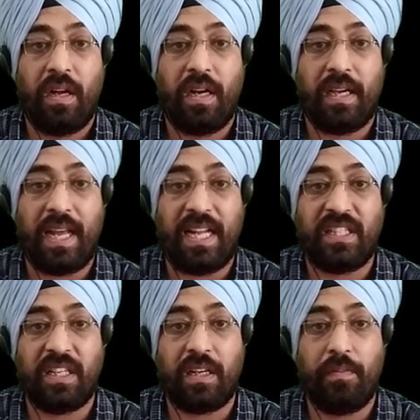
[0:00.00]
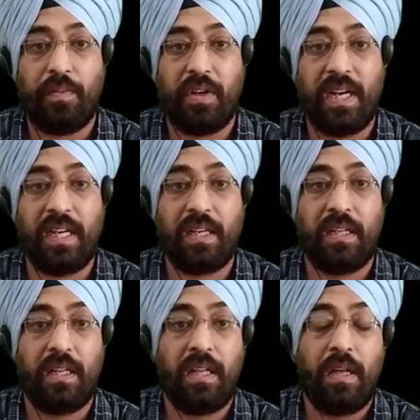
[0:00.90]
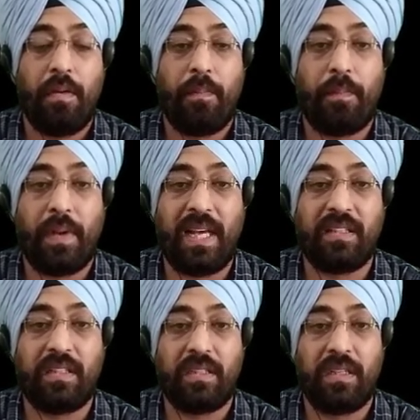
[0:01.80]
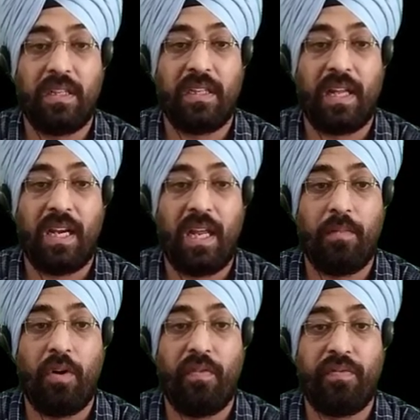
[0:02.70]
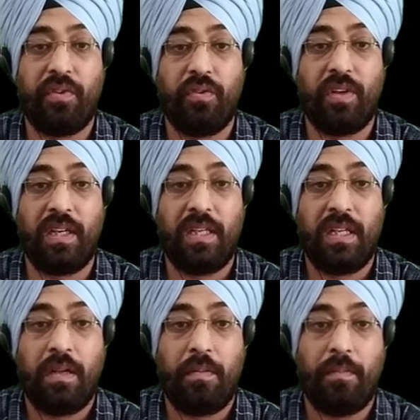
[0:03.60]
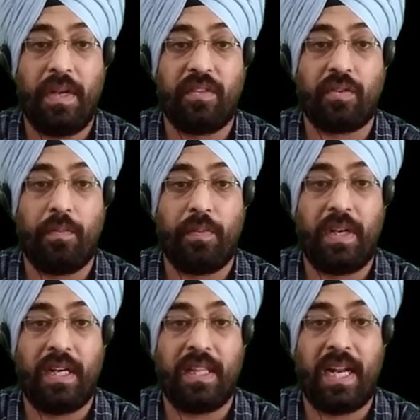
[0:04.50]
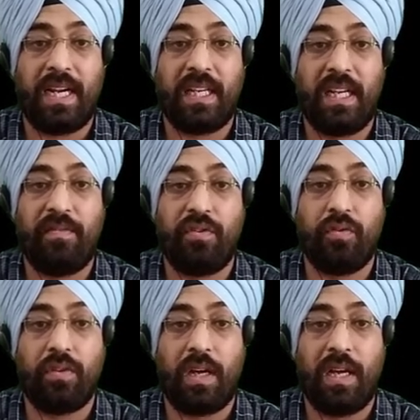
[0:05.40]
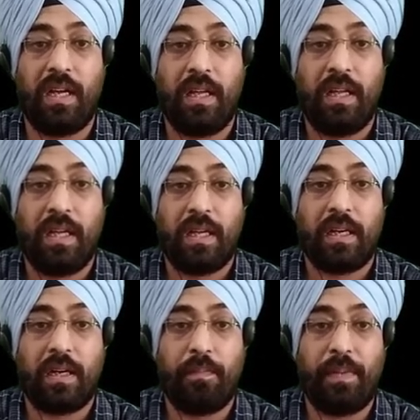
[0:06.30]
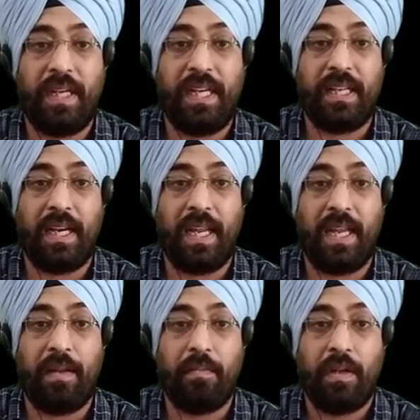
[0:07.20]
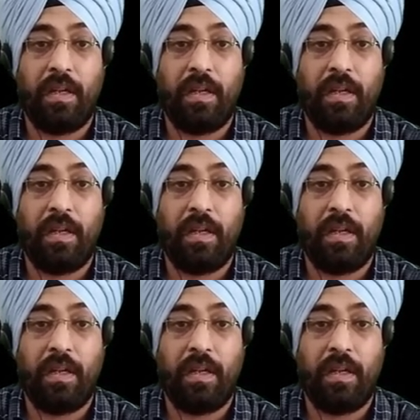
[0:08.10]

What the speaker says: attached component plus the name of your base component, that gives you the complete name.